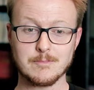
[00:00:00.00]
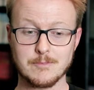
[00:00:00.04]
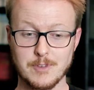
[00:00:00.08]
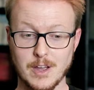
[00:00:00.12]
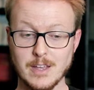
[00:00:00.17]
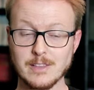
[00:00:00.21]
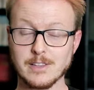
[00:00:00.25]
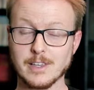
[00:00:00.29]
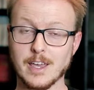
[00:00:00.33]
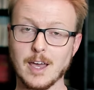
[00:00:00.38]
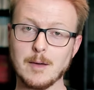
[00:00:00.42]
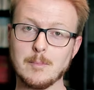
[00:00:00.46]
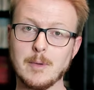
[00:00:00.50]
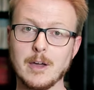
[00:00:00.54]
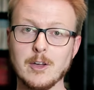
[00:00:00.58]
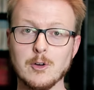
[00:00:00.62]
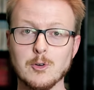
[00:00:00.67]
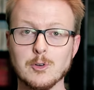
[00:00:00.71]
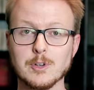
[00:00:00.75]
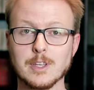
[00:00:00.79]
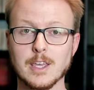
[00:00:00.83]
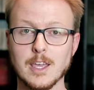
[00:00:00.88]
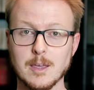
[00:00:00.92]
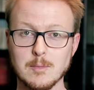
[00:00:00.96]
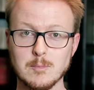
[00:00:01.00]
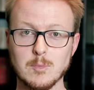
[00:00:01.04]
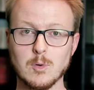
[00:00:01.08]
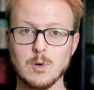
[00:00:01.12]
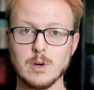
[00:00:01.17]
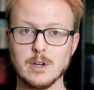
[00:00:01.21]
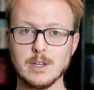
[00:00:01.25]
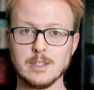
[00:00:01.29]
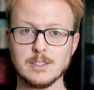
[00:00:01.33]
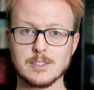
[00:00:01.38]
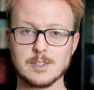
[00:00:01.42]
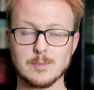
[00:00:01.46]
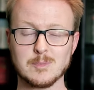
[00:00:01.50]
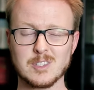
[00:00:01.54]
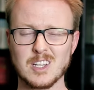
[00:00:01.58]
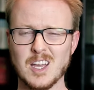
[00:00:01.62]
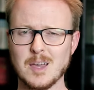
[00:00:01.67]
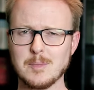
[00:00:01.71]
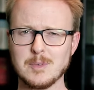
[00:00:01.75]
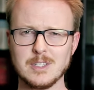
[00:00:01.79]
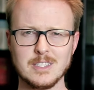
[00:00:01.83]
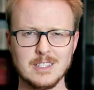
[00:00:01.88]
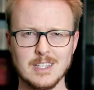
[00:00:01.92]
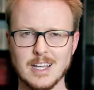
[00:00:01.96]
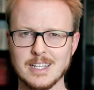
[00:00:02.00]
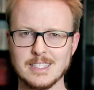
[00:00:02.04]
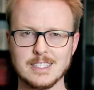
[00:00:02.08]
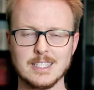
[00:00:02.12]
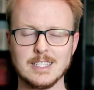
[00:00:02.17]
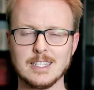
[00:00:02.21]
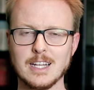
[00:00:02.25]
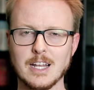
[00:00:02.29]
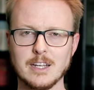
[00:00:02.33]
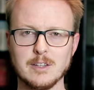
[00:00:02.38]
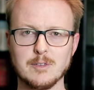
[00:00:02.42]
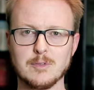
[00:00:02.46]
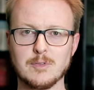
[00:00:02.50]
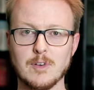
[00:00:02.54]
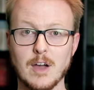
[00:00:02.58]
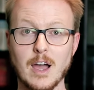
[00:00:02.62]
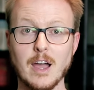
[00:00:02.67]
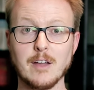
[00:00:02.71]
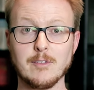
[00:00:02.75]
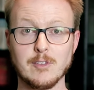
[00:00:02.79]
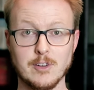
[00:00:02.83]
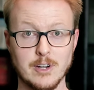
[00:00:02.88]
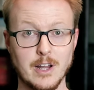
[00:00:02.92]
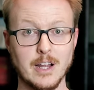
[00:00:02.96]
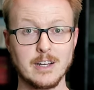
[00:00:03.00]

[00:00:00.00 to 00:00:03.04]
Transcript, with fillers: finally got my own Game Boy sometime in 1995 or